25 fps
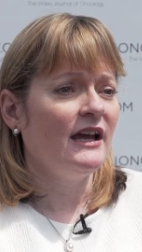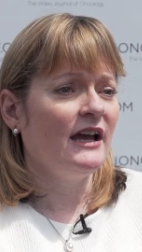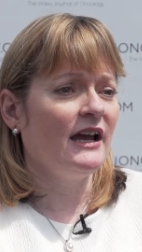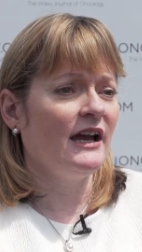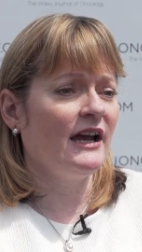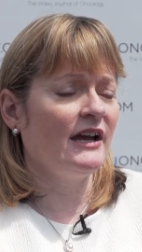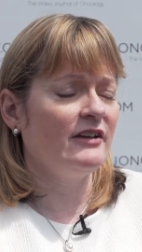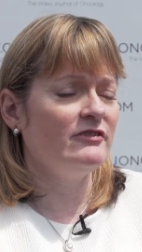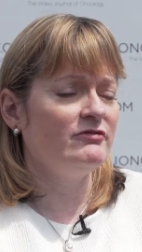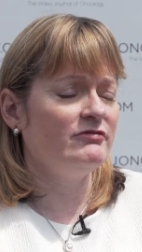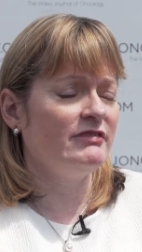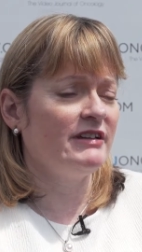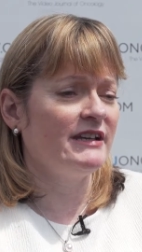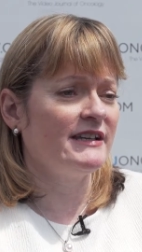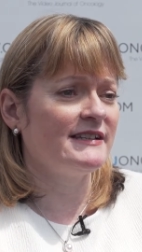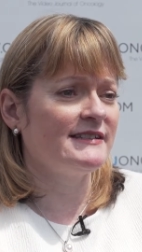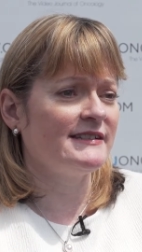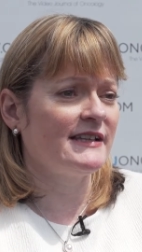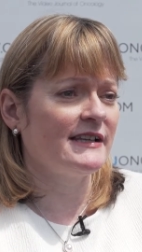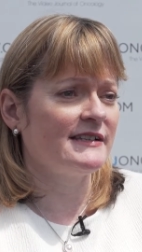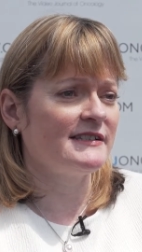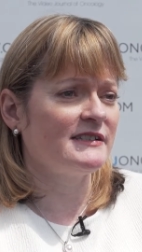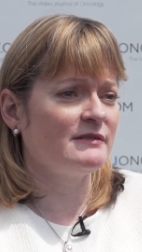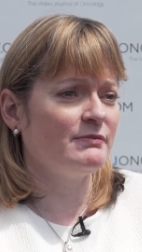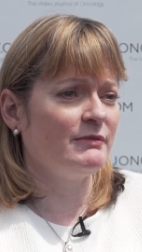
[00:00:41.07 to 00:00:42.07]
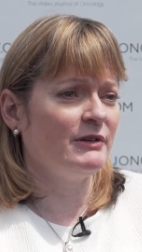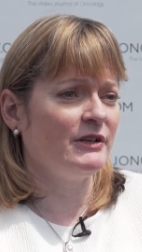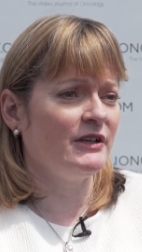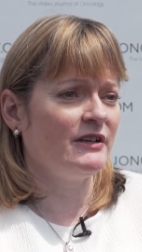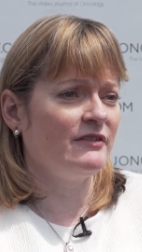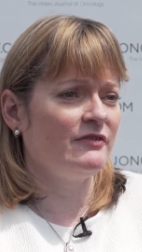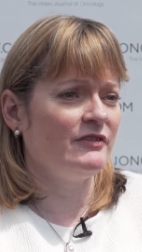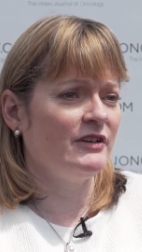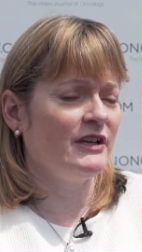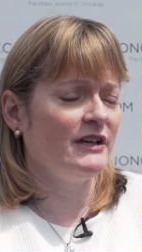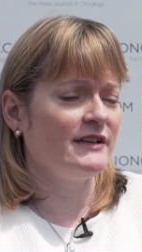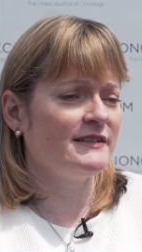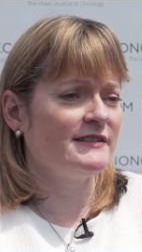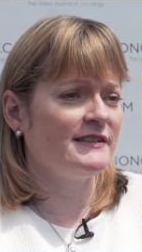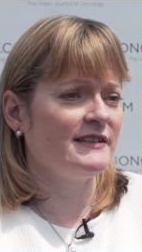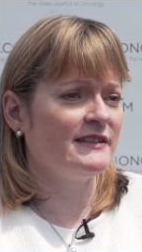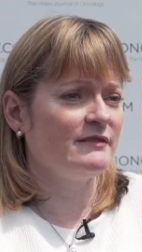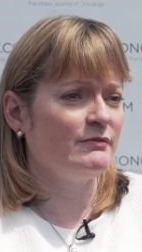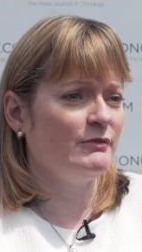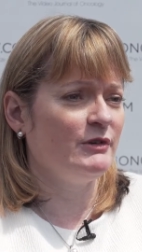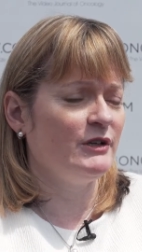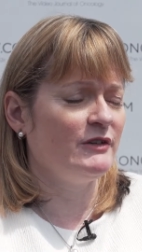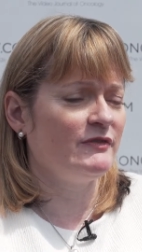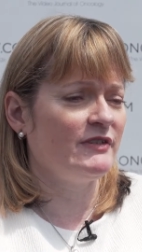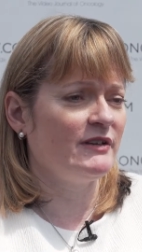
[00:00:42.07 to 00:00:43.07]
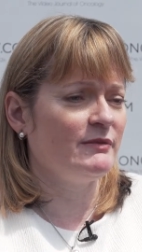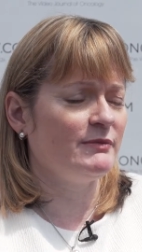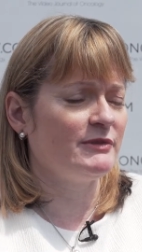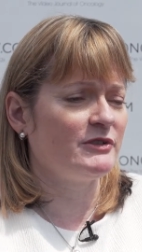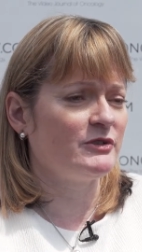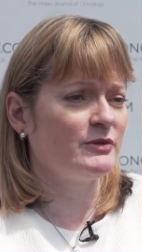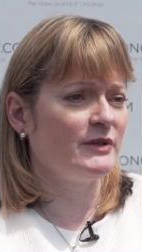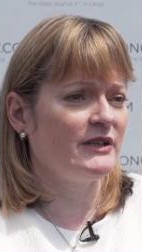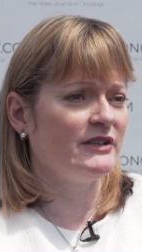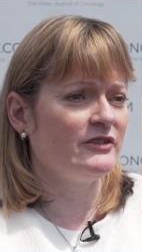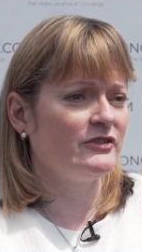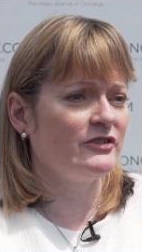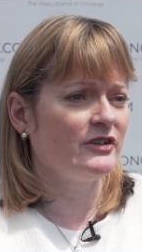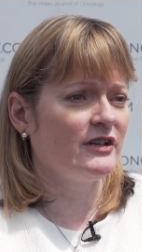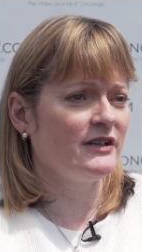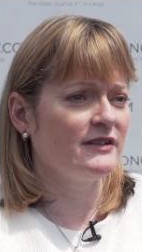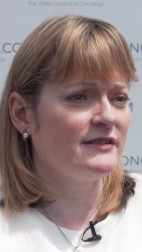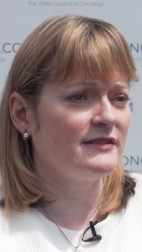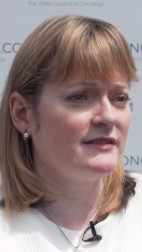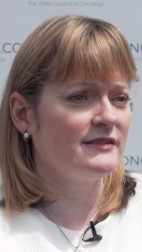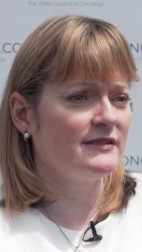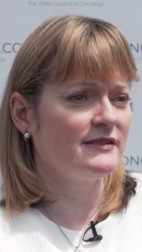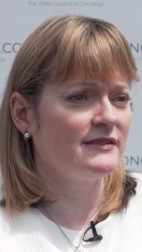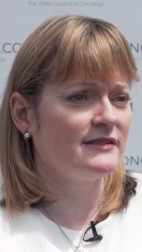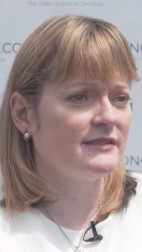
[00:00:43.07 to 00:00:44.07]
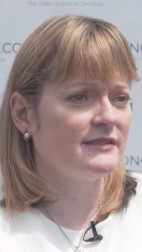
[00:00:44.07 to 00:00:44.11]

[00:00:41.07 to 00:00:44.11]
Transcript: and reassessment of nurses moving between trusts.